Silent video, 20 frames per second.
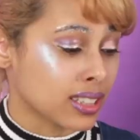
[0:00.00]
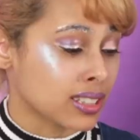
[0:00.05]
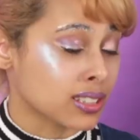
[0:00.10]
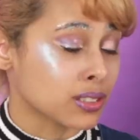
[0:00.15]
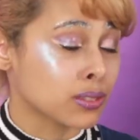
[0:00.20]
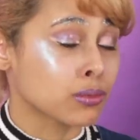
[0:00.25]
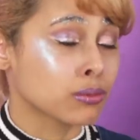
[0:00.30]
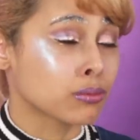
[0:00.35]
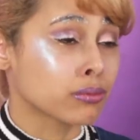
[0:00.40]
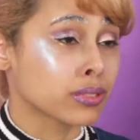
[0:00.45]

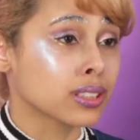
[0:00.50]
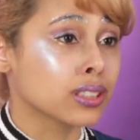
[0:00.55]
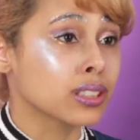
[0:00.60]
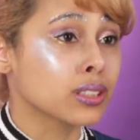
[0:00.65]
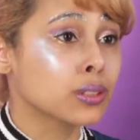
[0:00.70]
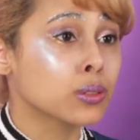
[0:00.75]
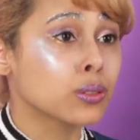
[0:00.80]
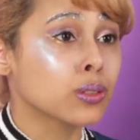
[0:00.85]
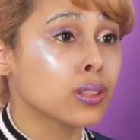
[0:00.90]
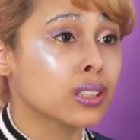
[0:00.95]
That's a
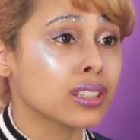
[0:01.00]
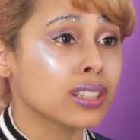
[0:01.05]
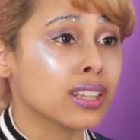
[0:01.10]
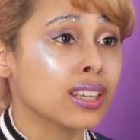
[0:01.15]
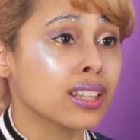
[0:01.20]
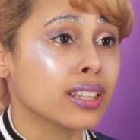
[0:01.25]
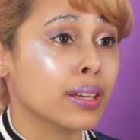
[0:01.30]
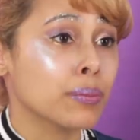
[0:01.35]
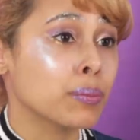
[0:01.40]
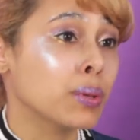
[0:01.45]
really cool
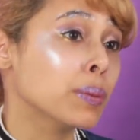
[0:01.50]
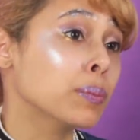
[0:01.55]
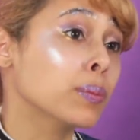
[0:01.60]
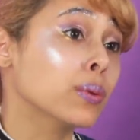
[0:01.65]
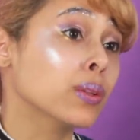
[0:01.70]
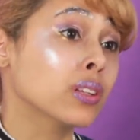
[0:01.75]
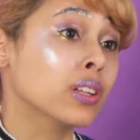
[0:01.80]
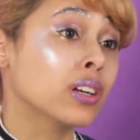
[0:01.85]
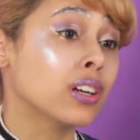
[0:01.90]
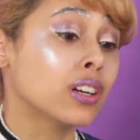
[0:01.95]
thing that
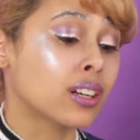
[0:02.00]
people